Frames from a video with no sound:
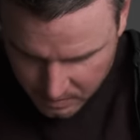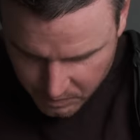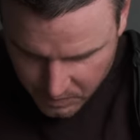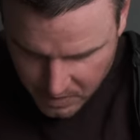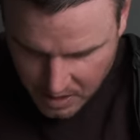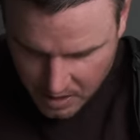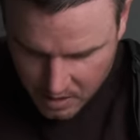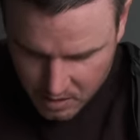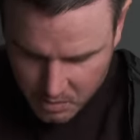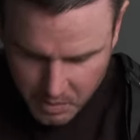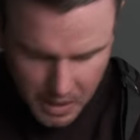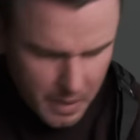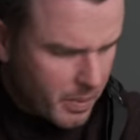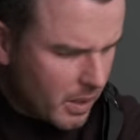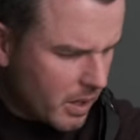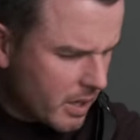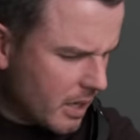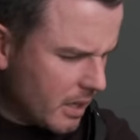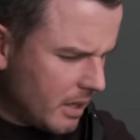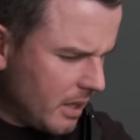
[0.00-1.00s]
Yeah there's a big
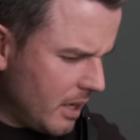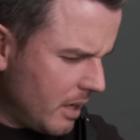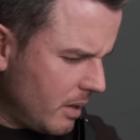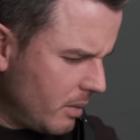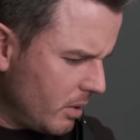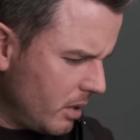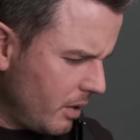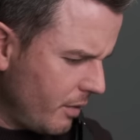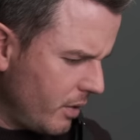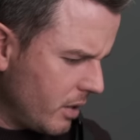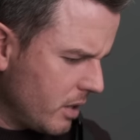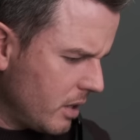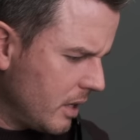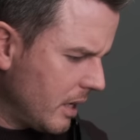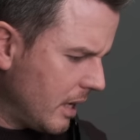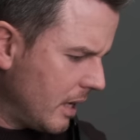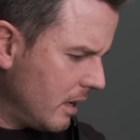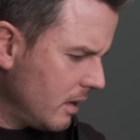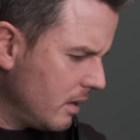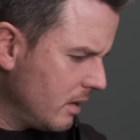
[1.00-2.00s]
pocket in there. I wonder if you could
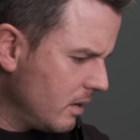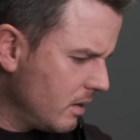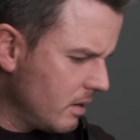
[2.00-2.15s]
get,